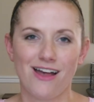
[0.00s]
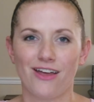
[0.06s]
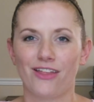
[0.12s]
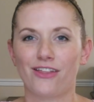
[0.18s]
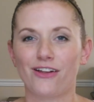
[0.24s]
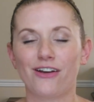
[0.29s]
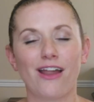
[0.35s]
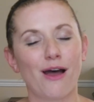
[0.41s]

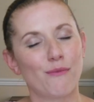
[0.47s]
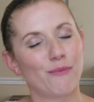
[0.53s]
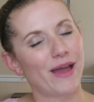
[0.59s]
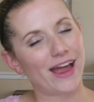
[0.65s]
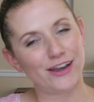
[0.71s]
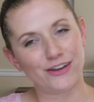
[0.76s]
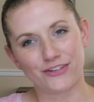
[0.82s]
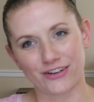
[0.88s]
They're not
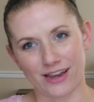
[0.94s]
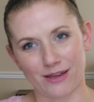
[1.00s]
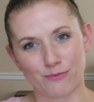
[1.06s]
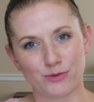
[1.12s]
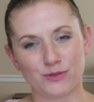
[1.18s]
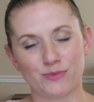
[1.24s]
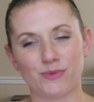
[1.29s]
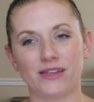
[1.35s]
bad
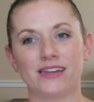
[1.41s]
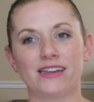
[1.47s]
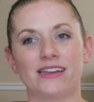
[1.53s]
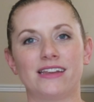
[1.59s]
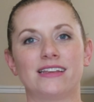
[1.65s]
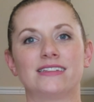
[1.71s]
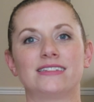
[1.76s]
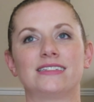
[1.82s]
trips, but
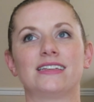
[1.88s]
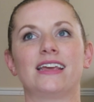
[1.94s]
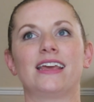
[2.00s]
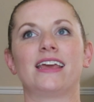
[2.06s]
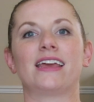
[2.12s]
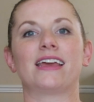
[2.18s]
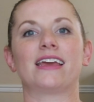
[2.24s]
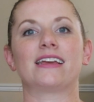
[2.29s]
it is
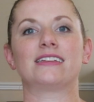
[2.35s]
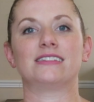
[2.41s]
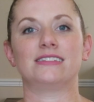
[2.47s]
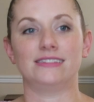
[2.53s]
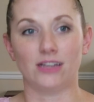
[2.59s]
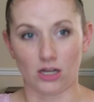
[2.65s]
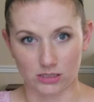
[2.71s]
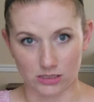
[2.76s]

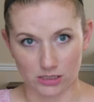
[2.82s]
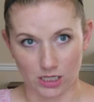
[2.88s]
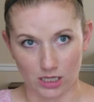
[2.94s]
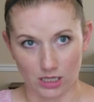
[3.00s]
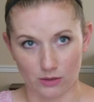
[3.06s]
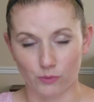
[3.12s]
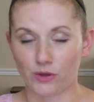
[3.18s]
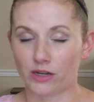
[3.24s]

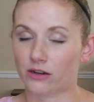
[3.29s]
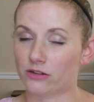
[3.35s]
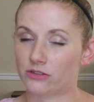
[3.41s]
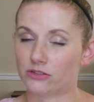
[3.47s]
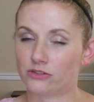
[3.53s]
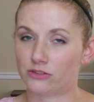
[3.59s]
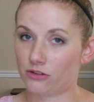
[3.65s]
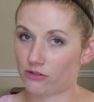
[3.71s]
exhausting, and we are
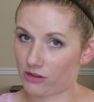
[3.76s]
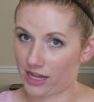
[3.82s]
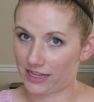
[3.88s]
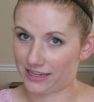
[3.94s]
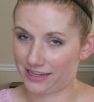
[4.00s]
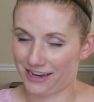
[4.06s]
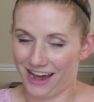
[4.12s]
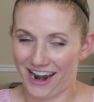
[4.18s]
so
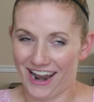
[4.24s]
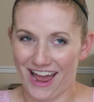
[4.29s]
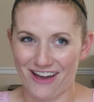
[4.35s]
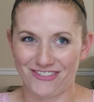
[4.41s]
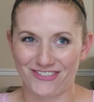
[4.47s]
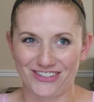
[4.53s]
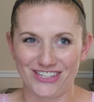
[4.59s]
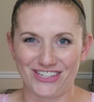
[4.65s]
glad to not
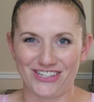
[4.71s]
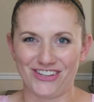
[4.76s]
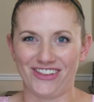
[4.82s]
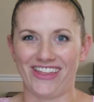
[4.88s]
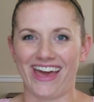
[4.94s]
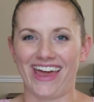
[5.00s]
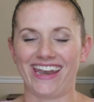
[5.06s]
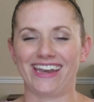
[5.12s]
have to
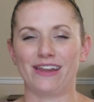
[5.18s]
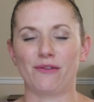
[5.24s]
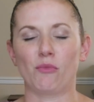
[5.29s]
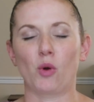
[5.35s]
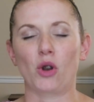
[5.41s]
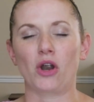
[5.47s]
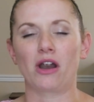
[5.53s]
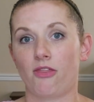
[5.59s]
do that
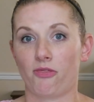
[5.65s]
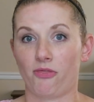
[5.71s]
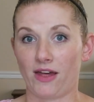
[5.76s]
anymore.